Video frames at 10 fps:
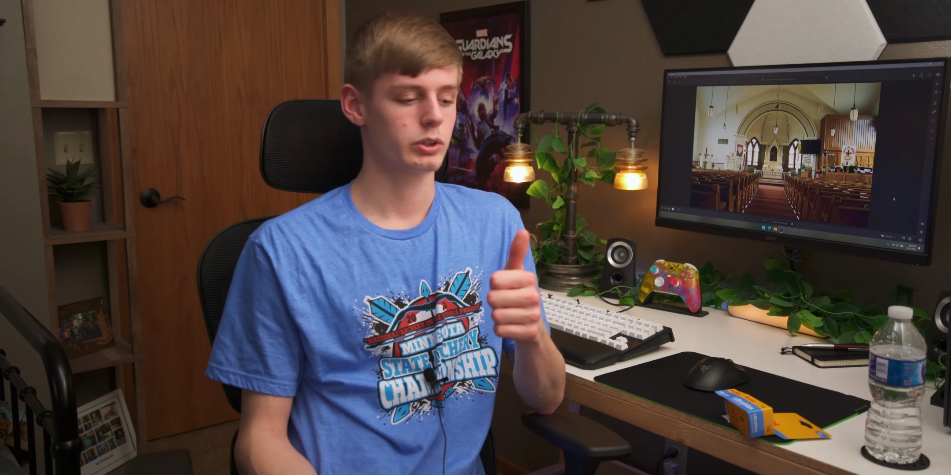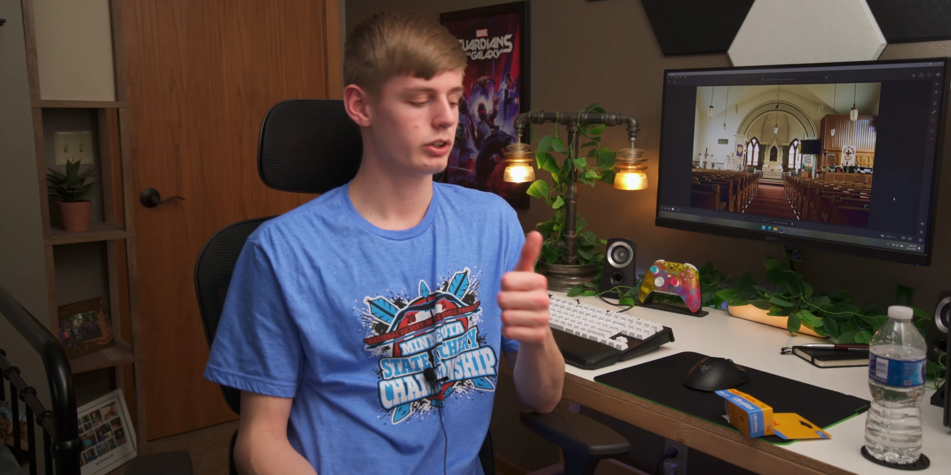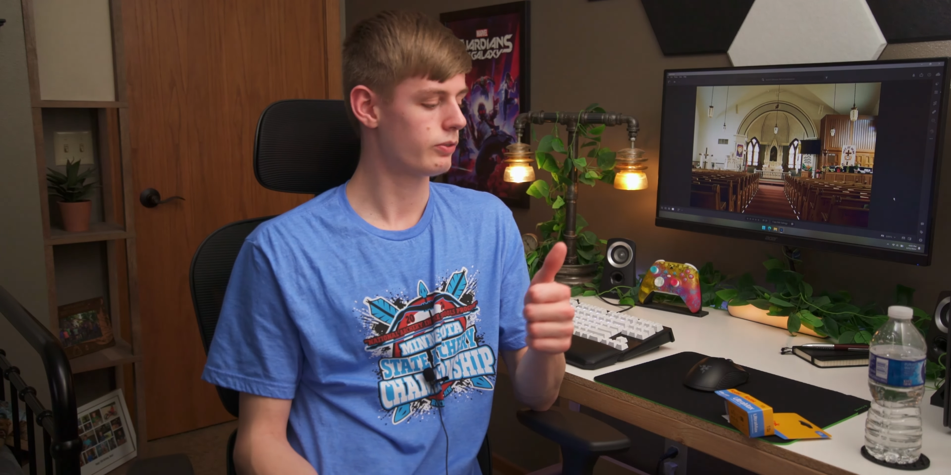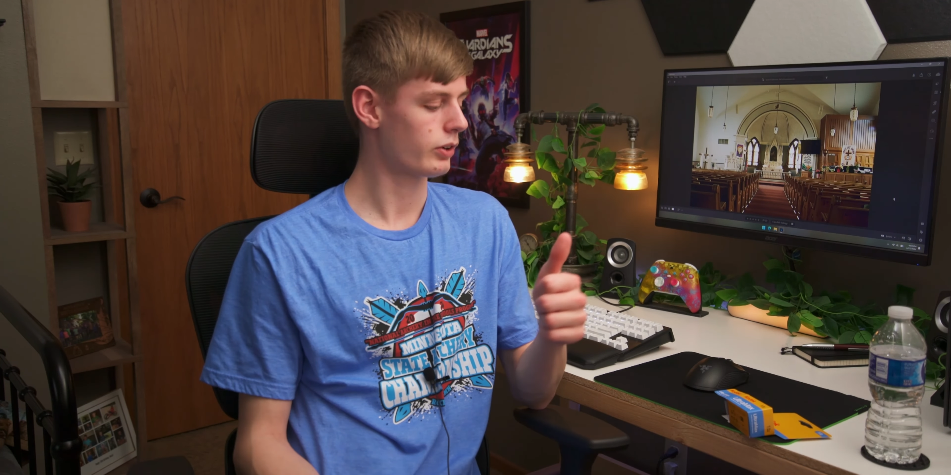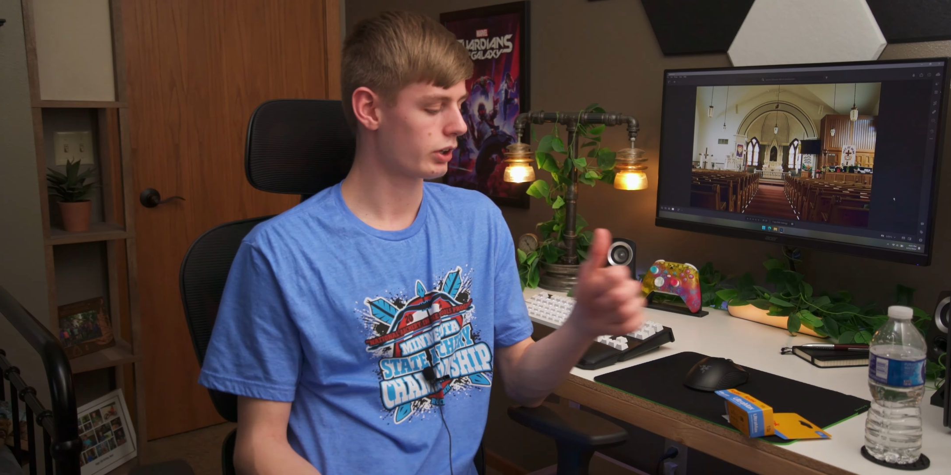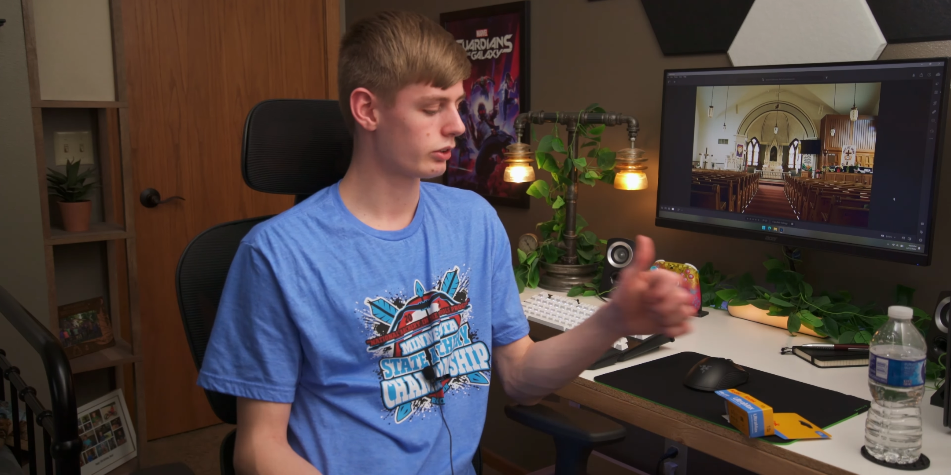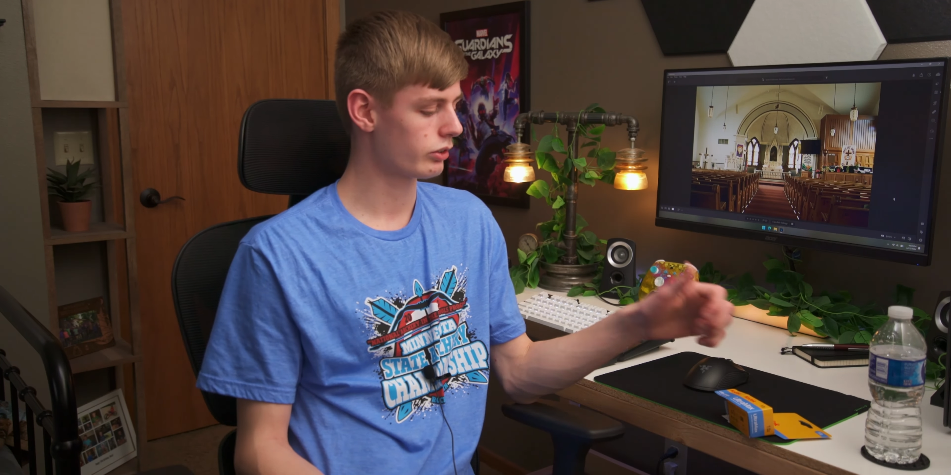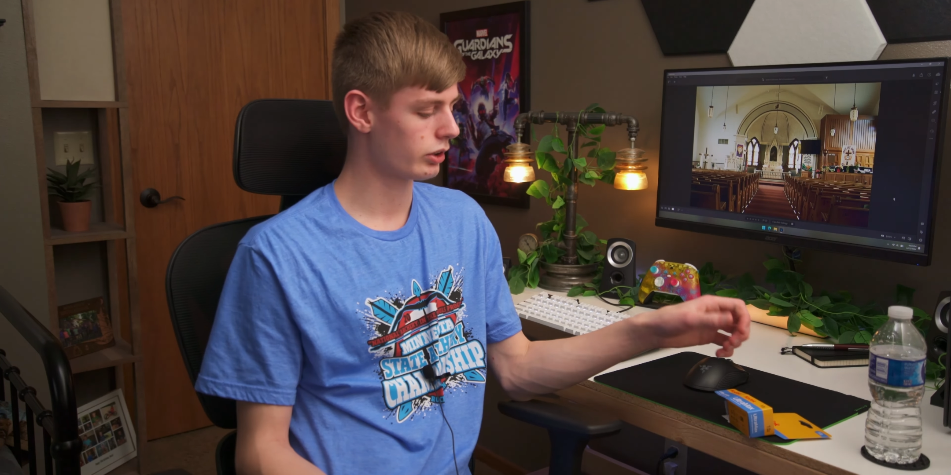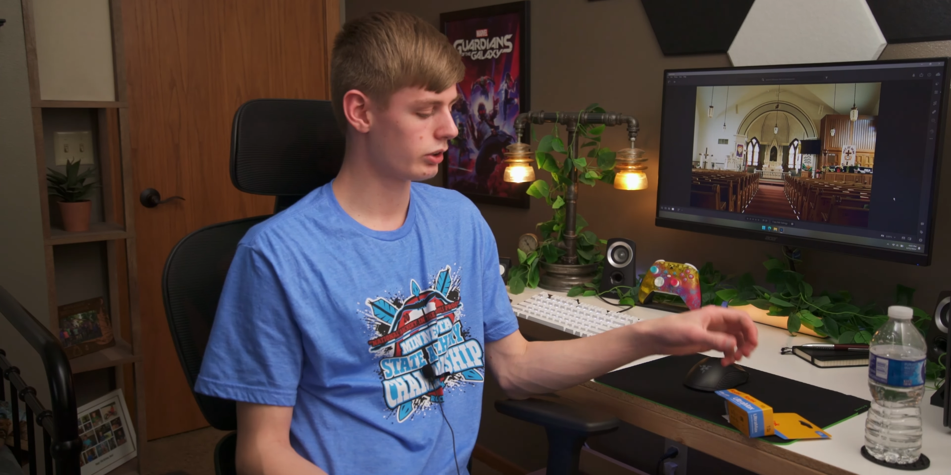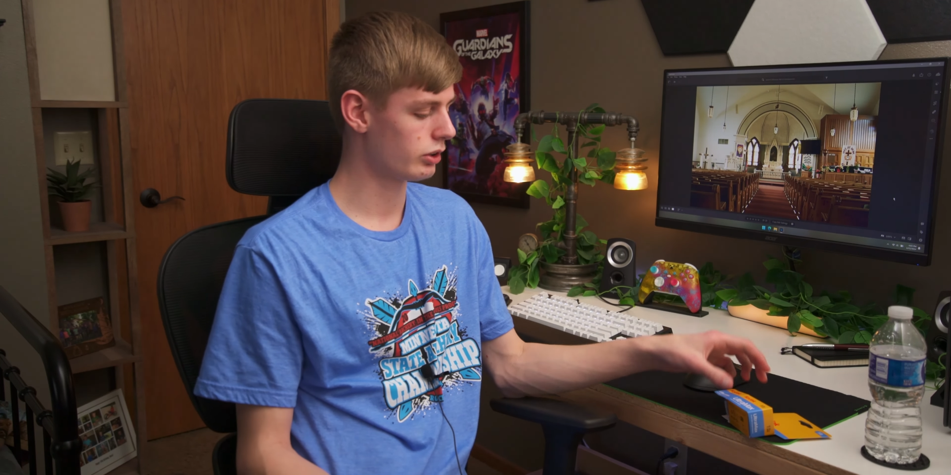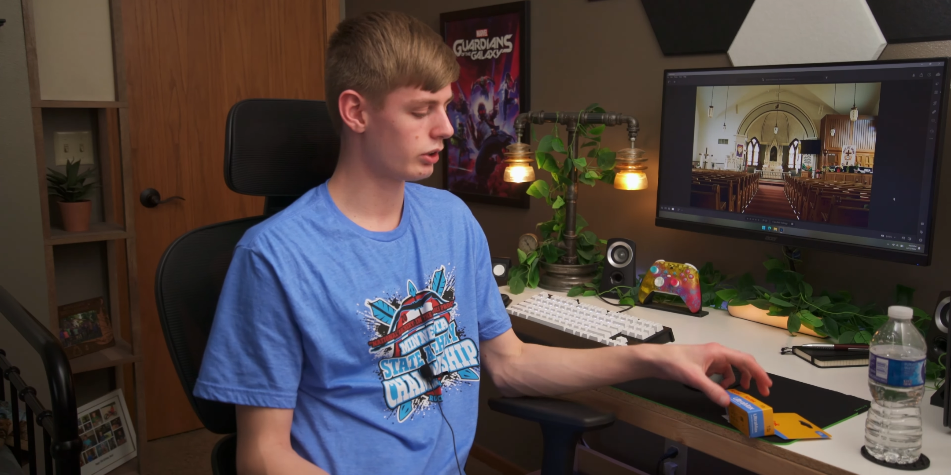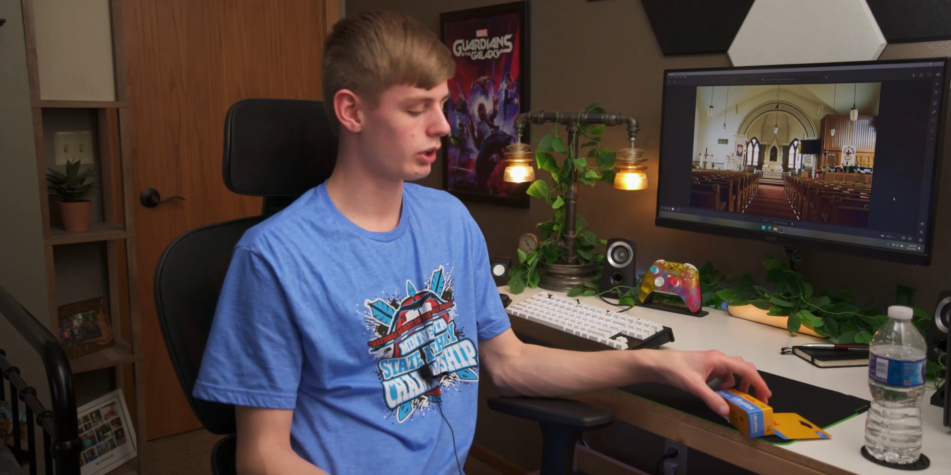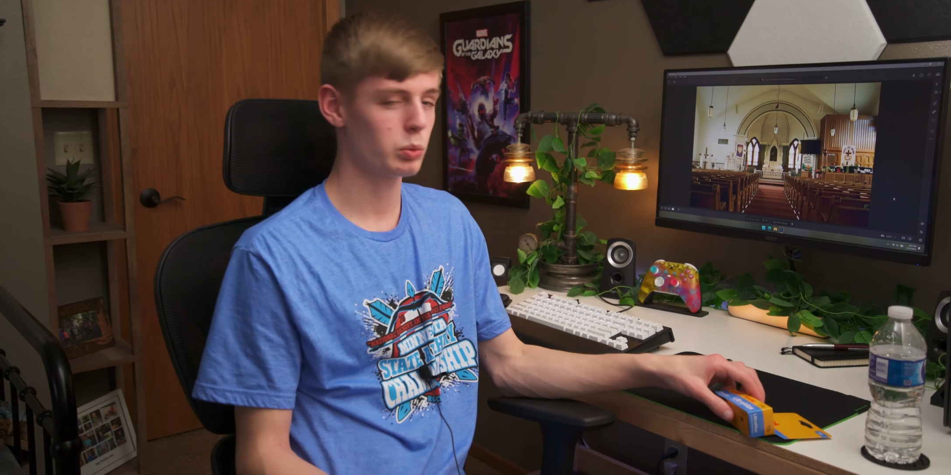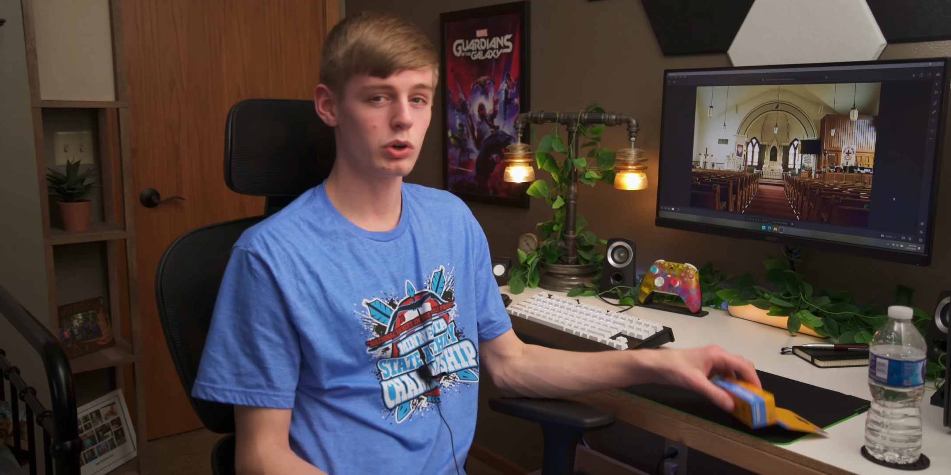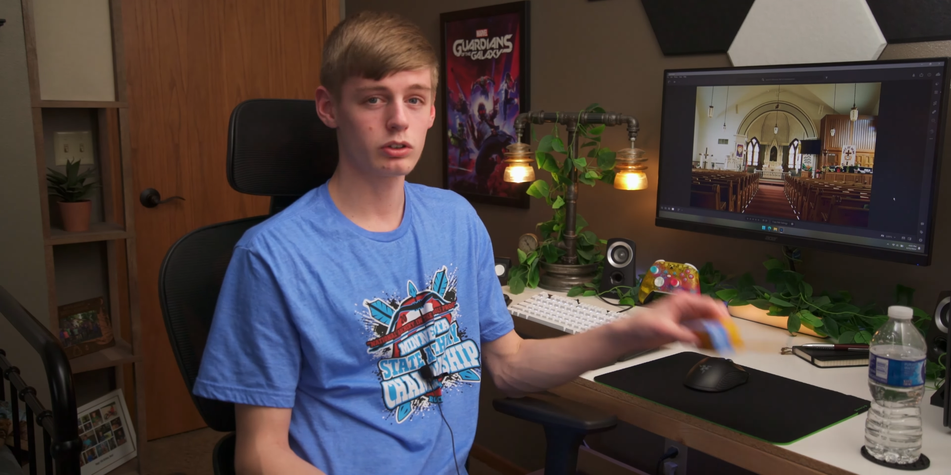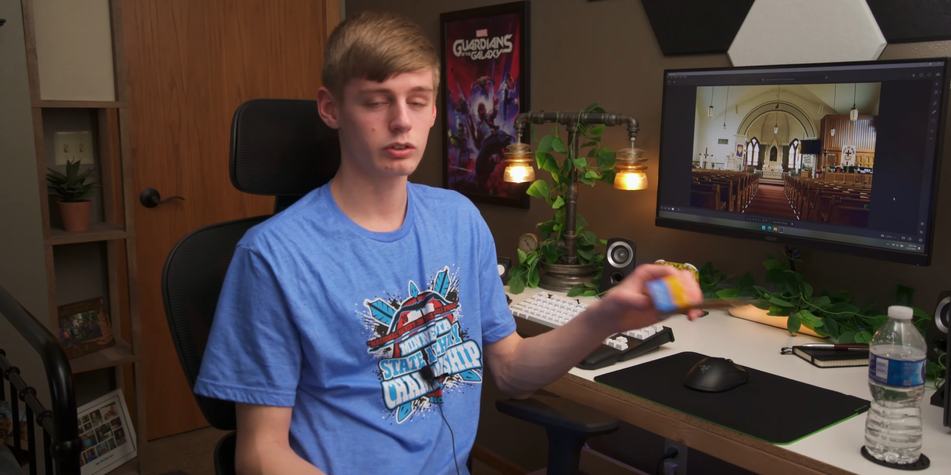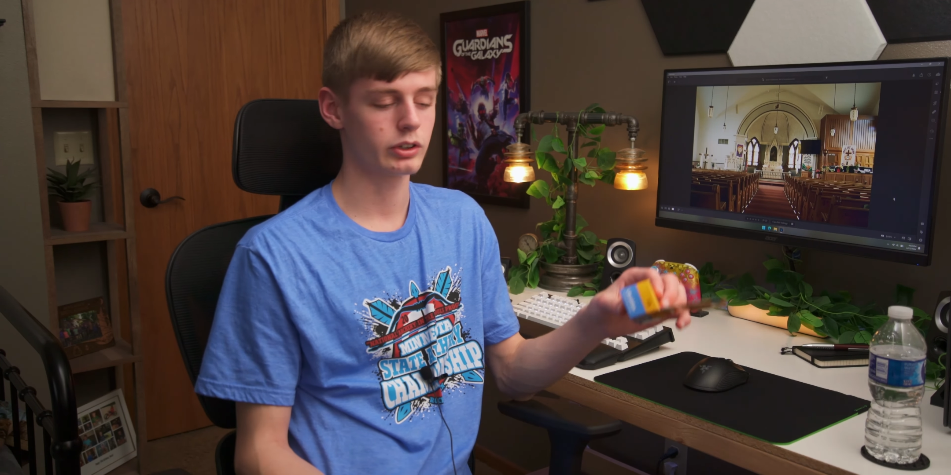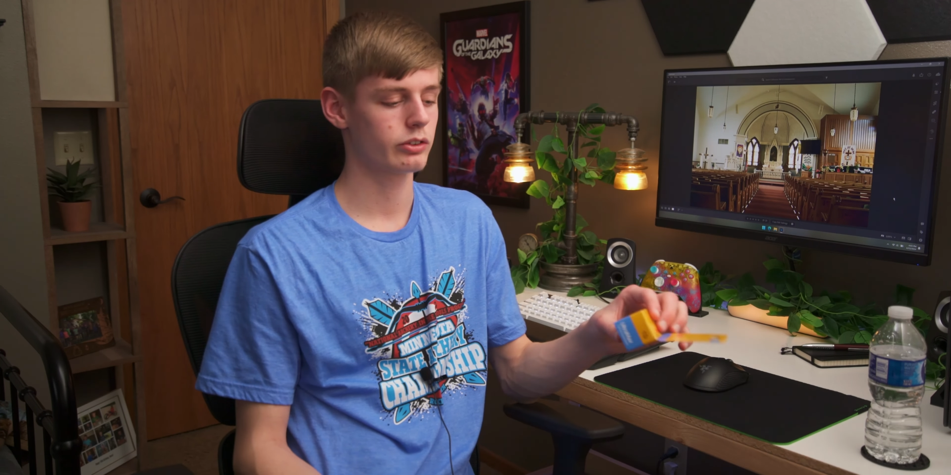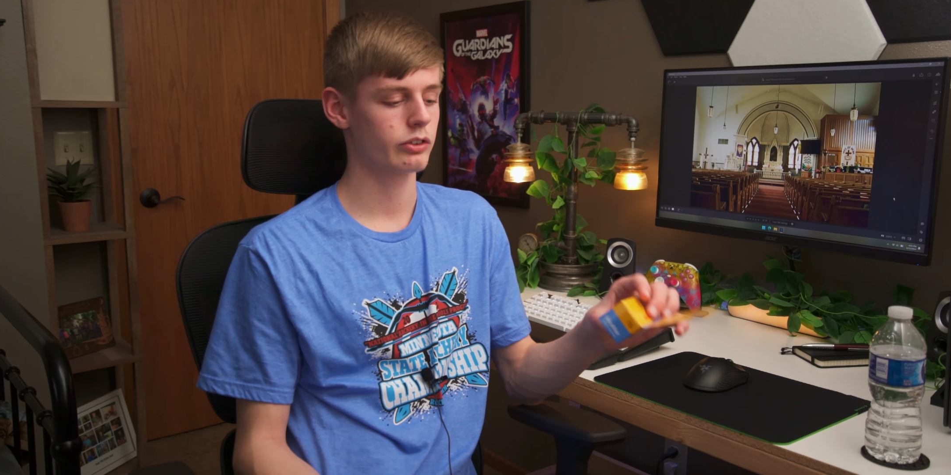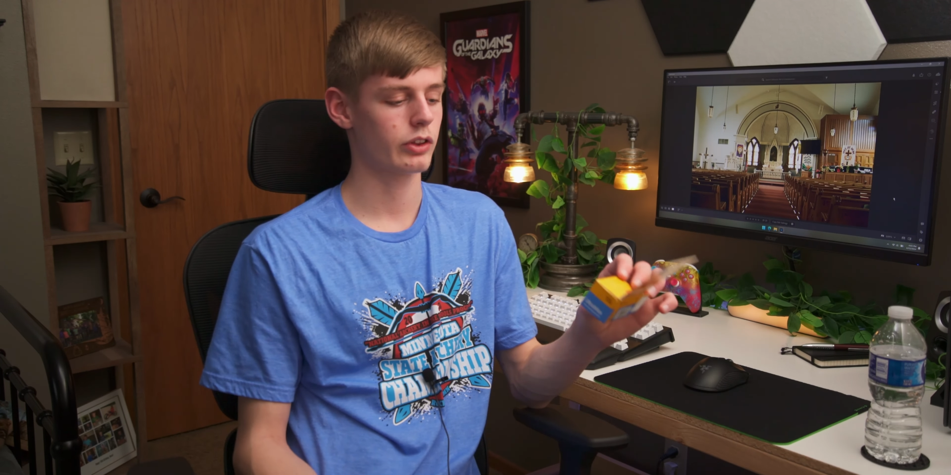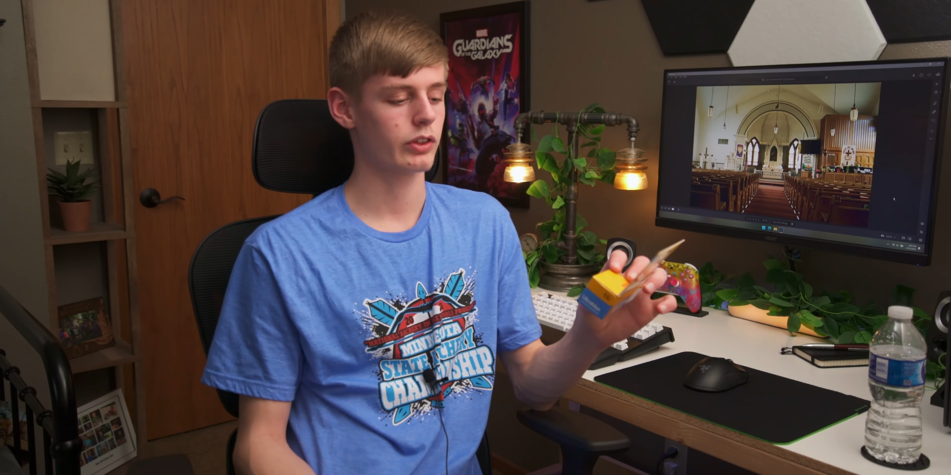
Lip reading: we did find in a Walgreens that